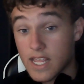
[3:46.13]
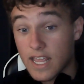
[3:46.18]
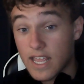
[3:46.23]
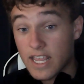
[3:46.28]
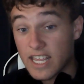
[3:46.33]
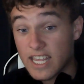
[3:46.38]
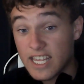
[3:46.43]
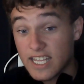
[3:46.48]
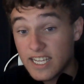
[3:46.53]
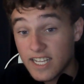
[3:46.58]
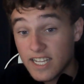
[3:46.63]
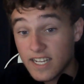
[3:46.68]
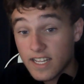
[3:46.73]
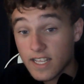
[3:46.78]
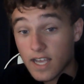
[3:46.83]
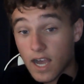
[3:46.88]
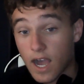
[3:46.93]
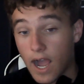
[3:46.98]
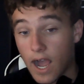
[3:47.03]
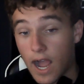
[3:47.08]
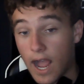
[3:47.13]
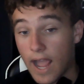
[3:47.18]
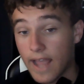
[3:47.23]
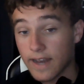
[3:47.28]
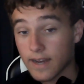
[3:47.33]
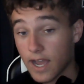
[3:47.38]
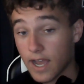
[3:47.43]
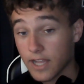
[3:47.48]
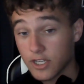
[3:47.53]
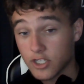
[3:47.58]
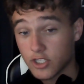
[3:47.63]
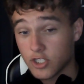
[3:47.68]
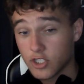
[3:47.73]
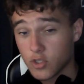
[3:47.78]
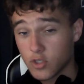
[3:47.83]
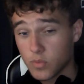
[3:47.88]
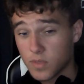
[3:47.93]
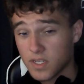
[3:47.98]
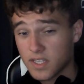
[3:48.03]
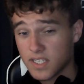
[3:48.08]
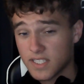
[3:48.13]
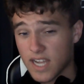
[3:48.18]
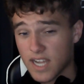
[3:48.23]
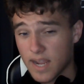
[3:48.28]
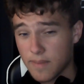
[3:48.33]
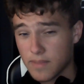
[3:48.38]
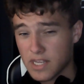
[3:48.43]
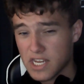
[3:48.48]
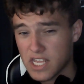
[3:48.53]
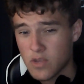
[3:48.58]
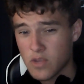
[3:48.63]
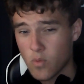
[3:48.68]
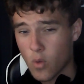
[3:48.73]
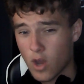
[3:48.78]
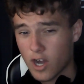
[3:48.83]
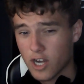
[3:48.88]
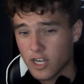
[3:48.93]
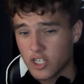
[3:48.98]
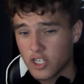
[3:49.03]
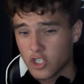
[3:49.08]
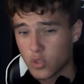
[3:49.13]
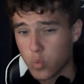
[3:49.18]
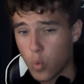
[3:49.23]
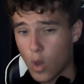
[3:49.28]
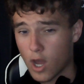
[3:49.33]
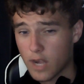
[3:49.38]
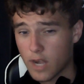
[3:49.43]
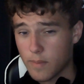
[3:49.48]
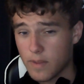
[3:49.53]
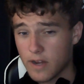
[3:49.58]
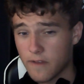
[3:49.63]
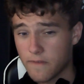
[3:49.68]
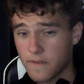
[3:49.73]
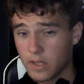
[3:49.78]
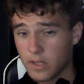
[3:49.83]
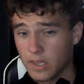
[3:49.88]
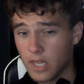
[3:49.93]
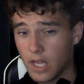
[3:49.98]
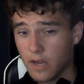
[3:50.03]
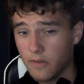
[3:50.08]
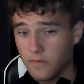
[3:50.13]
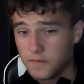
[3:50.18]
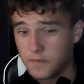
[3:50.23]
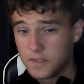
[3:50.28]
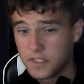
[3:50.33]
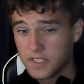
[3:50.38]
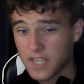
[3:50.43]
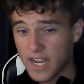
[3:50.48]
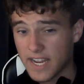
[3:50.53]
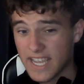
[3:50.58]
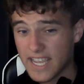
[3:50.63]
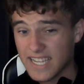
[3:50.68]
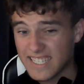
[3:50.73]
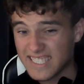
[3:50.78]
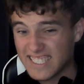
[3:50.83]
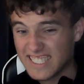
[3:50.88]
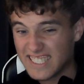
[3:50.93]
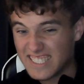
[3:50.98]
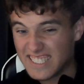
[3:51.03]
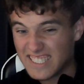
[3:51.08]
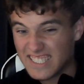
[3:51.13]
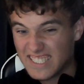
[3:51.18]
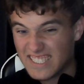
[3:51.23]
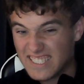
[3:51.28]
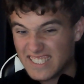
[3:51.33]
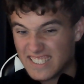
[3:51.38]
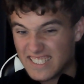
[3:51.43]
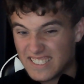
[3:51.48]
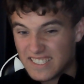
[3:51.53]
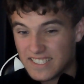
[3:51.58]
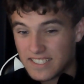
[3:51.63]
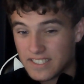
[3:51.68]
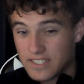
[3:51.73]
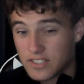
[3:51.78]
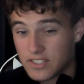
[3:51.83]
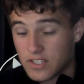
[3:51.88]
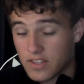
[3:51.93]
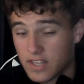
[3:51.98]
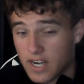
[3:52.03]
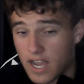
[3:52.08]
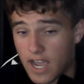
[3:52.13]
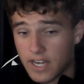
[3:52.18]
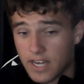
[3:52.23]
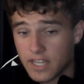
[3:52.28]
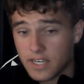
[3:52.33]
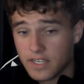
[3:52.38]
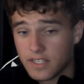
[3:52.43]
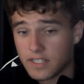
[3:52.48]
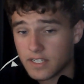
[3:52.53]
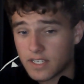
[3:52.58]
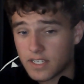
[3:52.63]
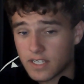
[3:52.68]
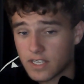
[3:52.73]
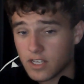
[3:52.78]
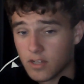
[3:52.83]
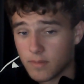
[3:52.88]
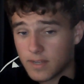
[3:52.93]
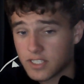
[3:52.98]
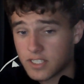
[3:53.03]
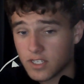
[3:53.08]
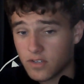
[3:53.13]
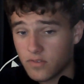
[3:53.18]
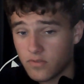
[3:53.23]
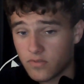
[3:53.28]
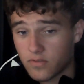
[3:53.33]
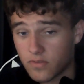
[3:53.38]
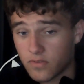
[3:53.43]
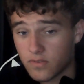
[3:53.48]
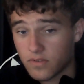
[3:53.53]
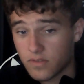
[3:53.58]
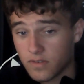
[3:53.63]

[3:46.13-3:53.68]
he didn't, and I just assumed at the time that he wanted me to feel loved, I guess, so that I didn't kill myself.